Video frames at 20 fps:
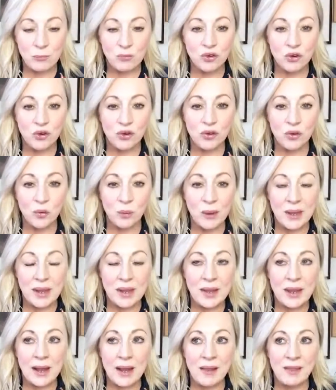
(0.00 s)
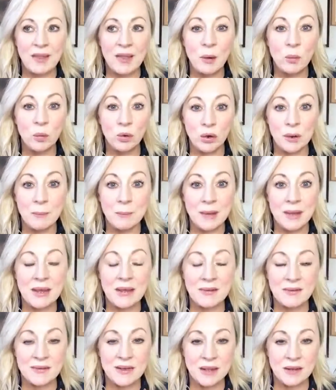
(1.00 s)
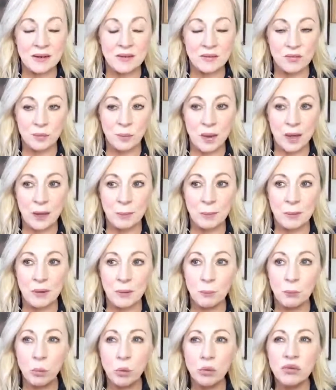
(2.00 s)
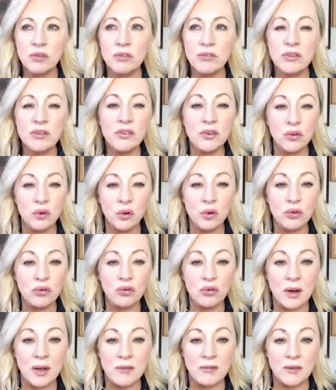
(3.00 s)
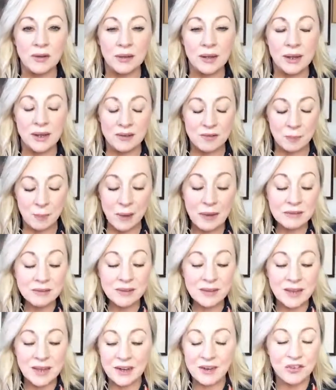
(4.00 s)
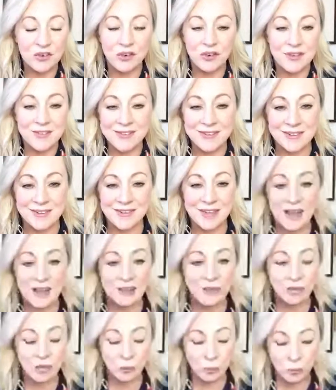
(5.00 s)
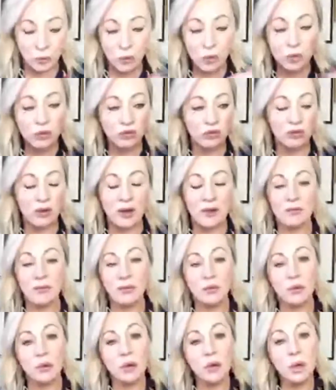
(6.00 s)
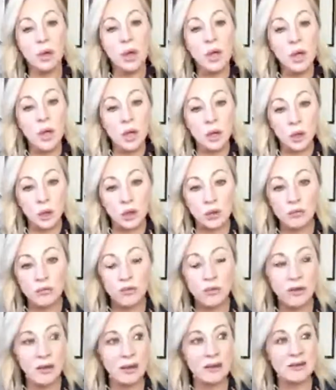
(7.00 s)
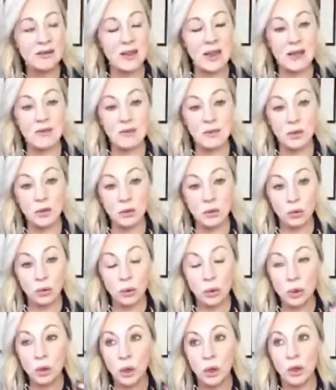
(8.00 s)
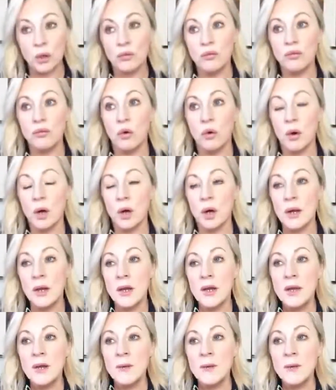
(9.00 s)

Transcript: during the week, and they were amazed at it as well. But most of us are all striving, and especially the girls that are in the success group, they're all striving. They're all looking for the next level. They're all looking for